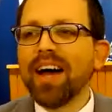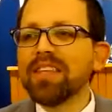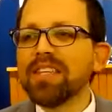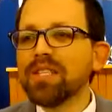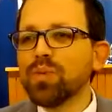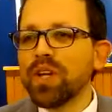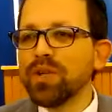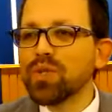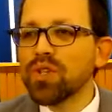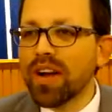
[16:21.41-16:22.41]
This is when
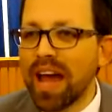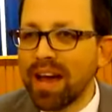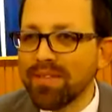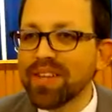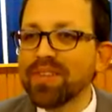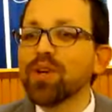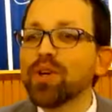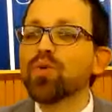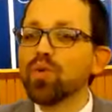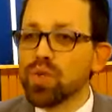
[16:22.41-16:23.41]
you start having the
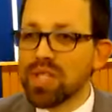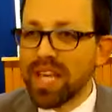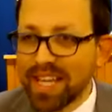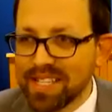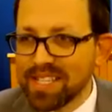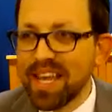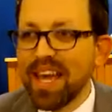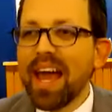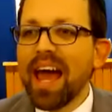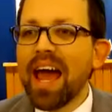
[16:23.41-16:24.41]
Crusades,
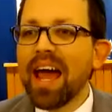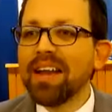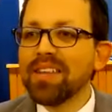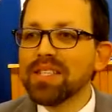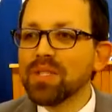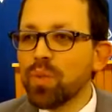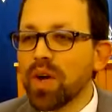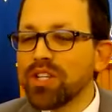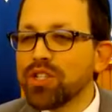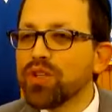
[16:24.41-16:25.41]
and this is
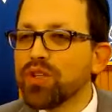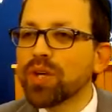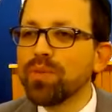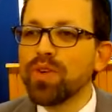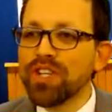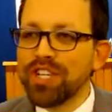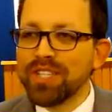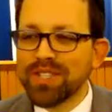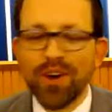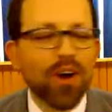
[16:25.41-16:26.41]
when Jewish
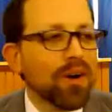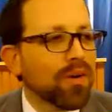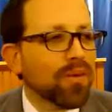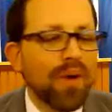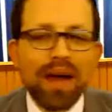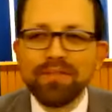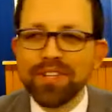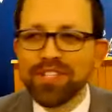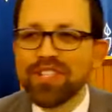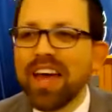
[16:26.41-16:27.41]
communities are
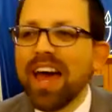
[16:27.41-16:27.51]
ravaged.